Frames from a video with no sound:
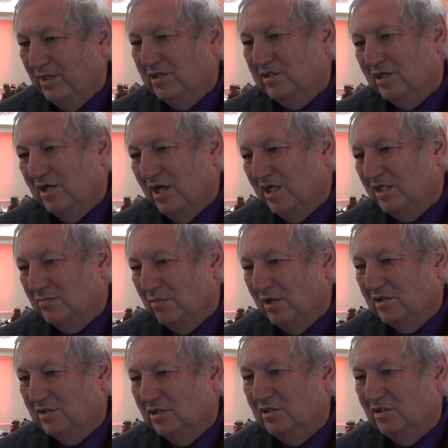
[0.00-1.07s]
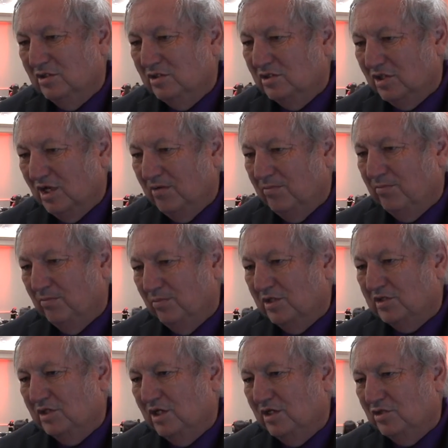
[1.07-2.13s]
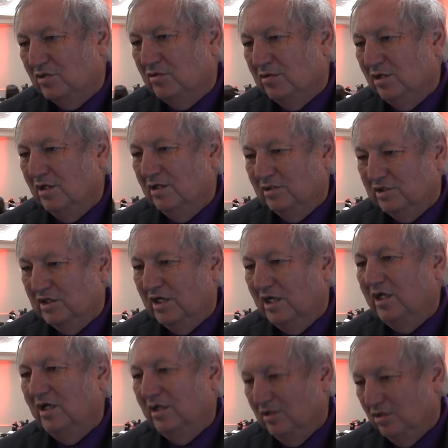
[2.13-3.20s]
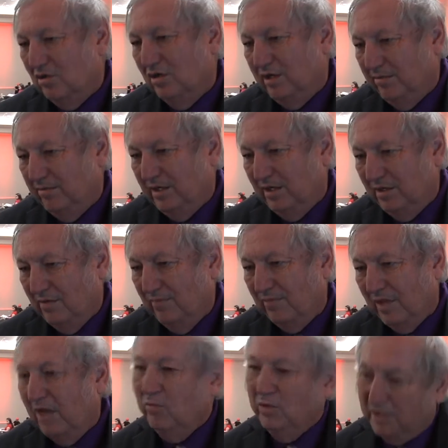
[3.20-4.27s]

it's a nice, pleasant, safe, residential city to live in. And